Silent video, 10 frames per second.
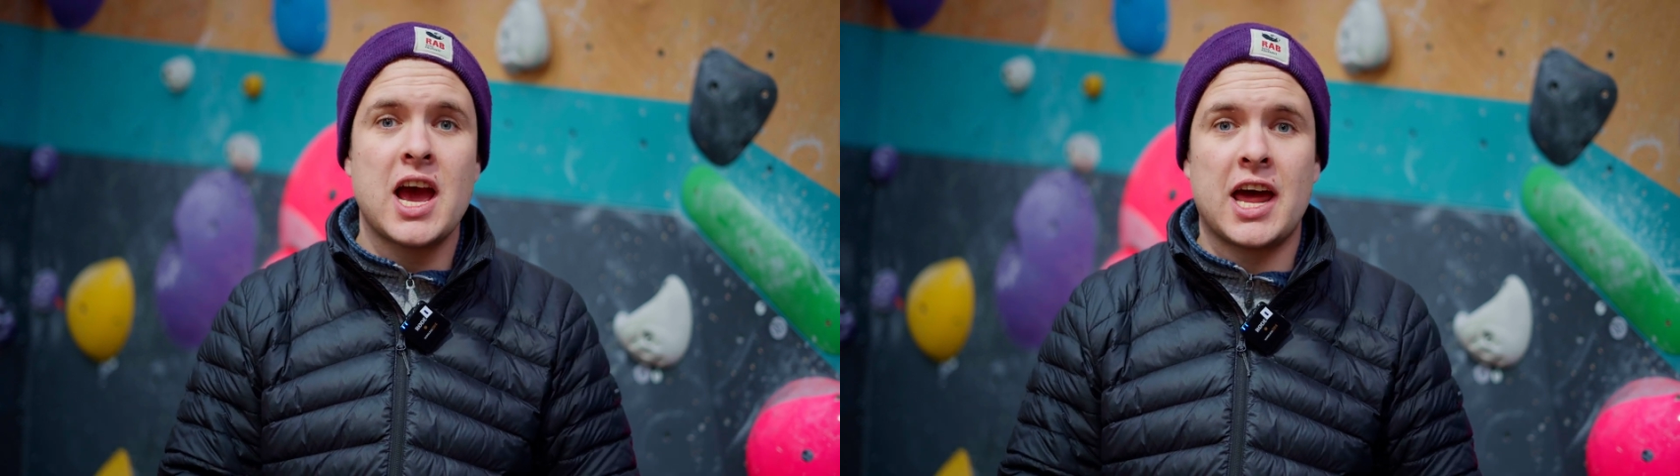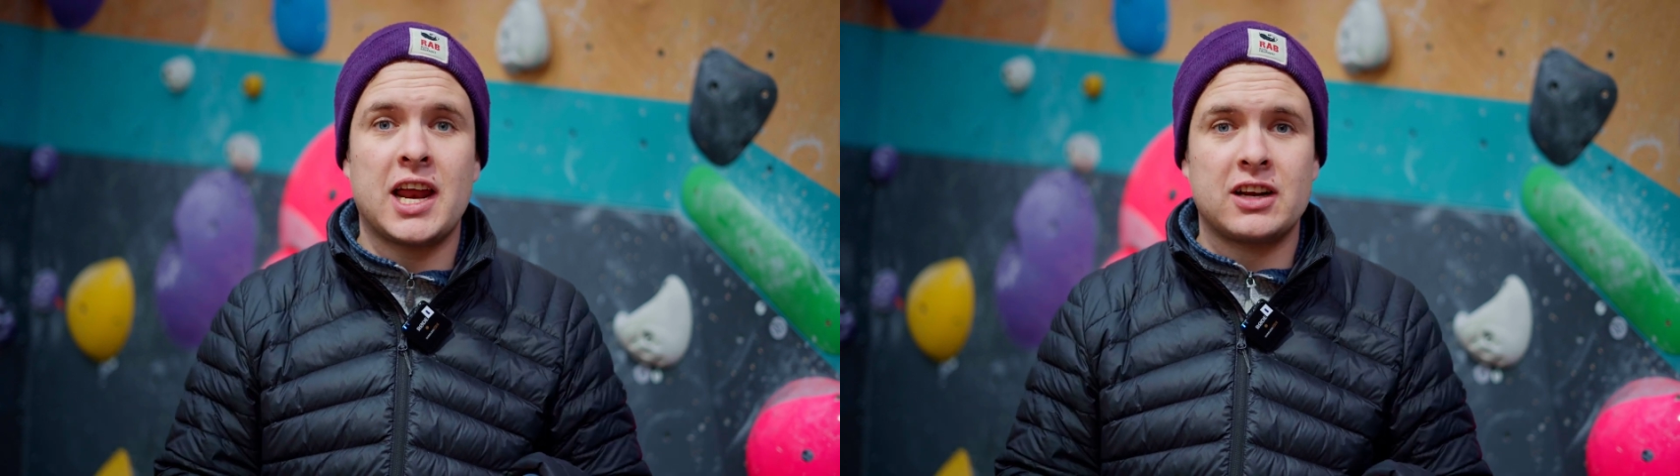
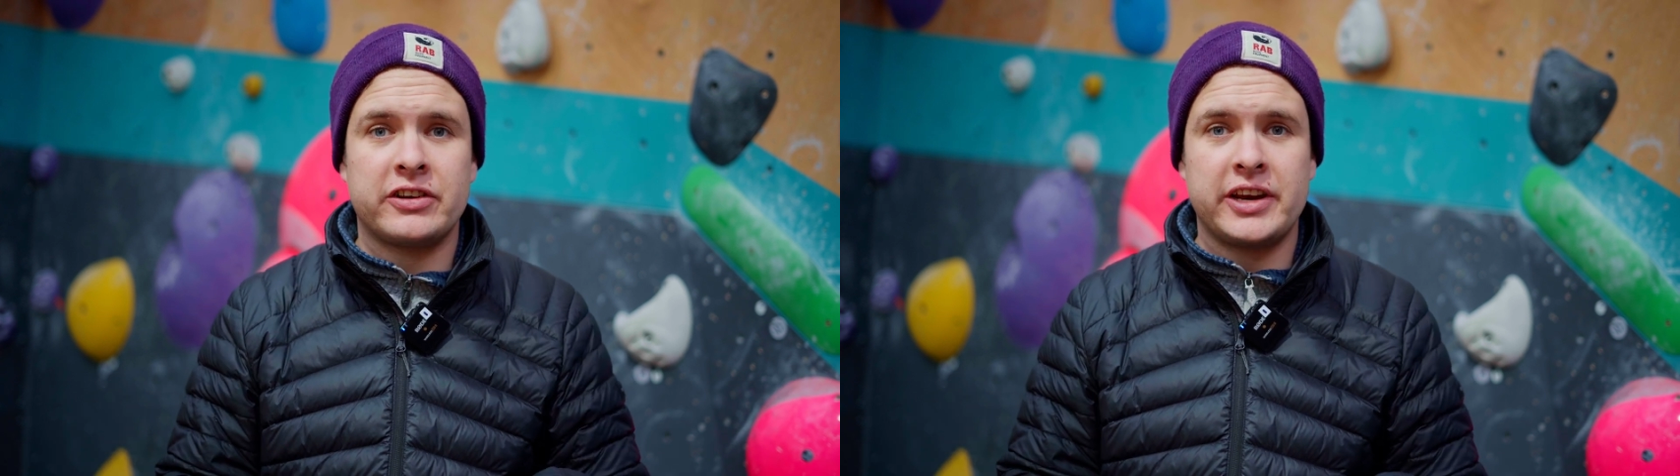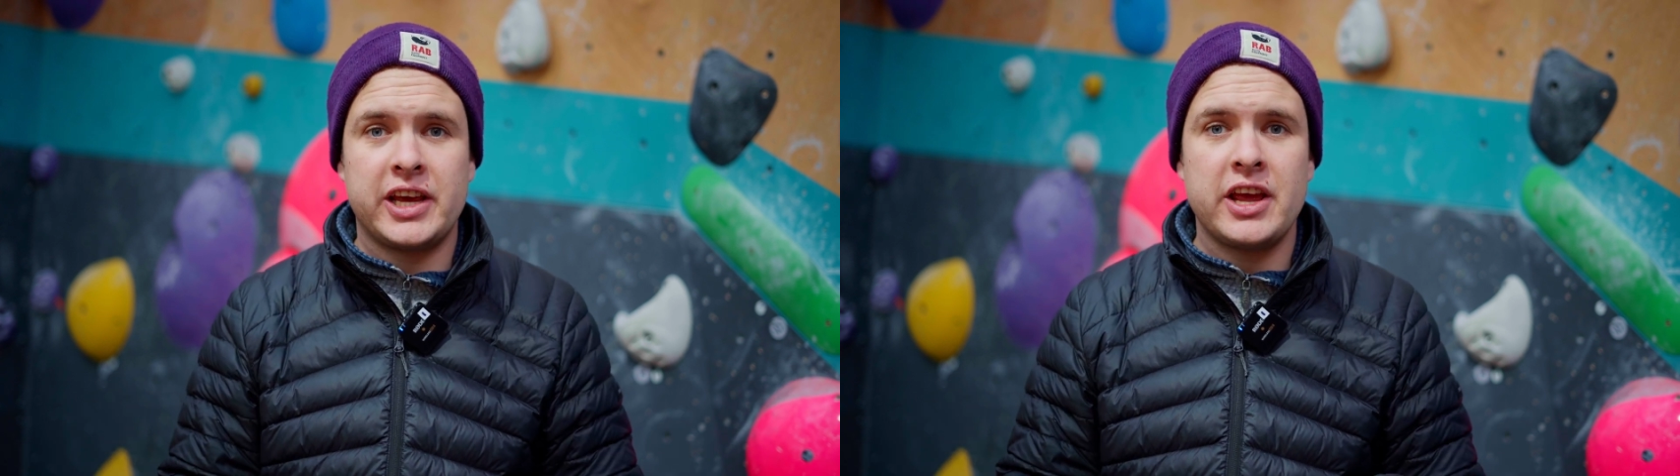and
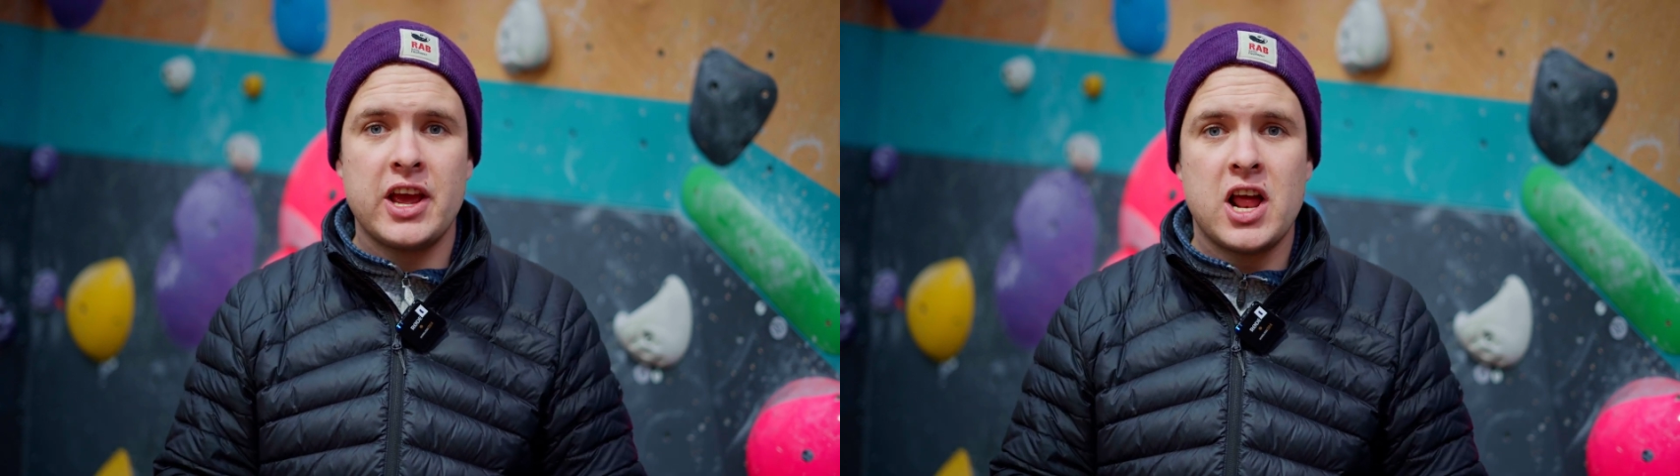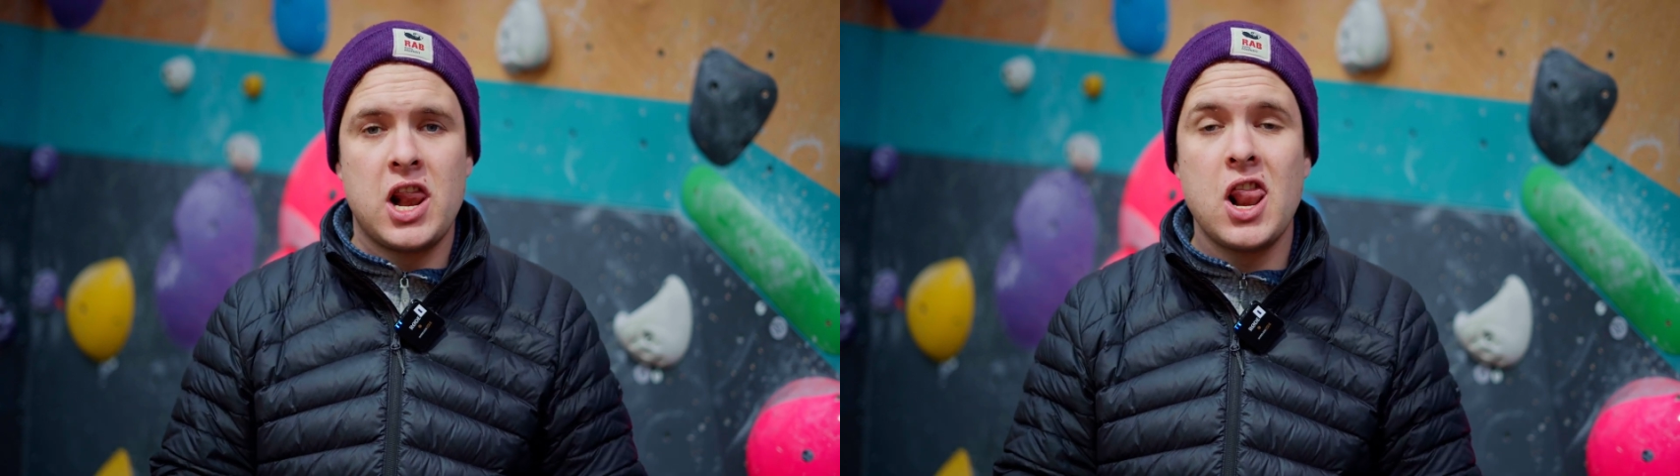actually
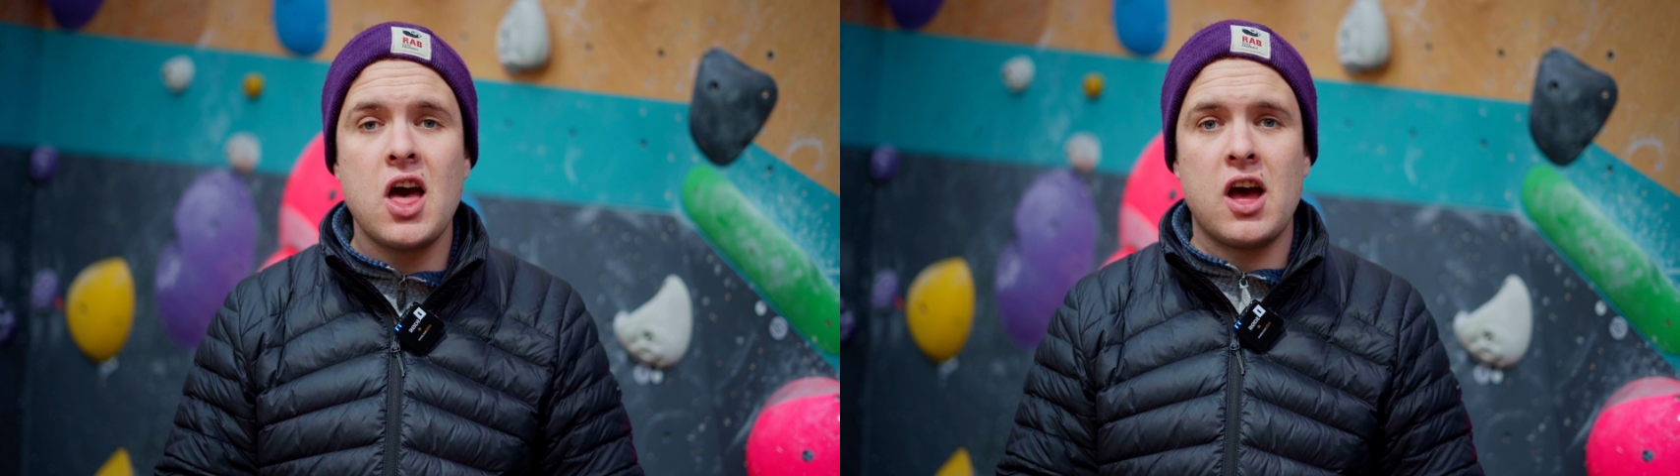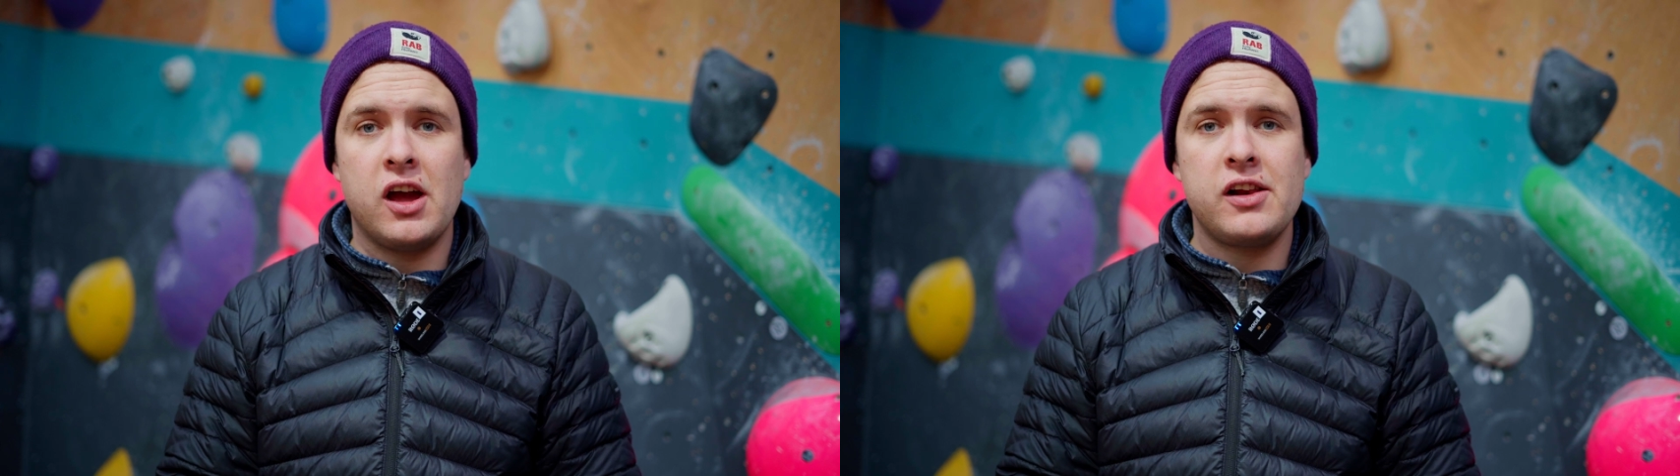
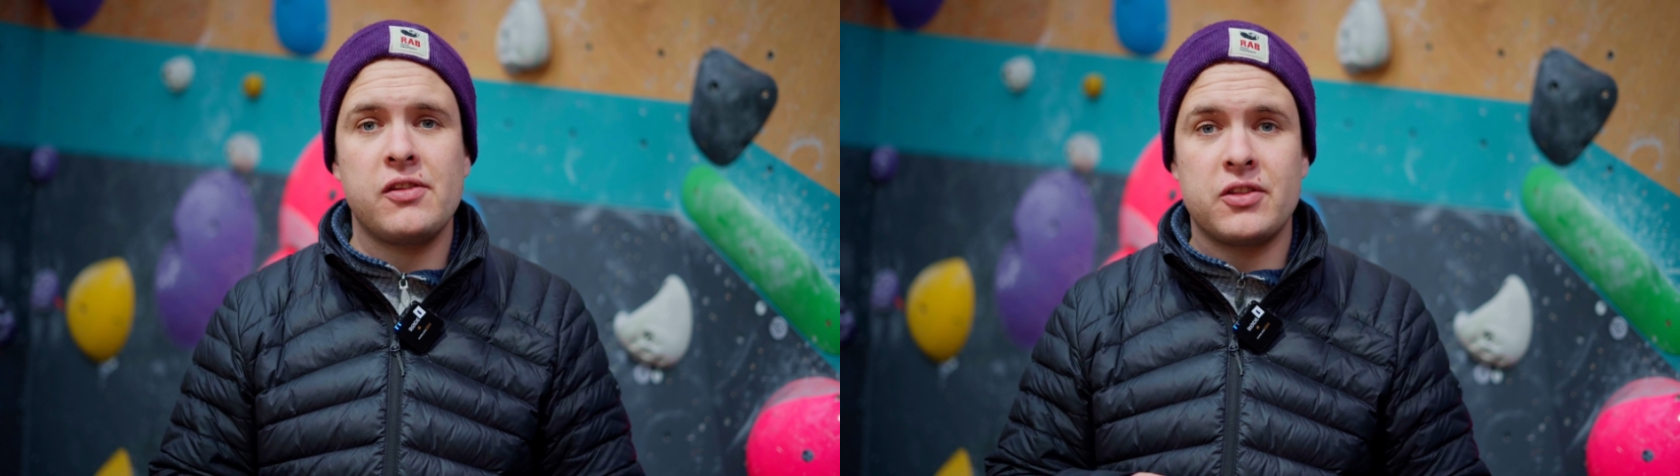learn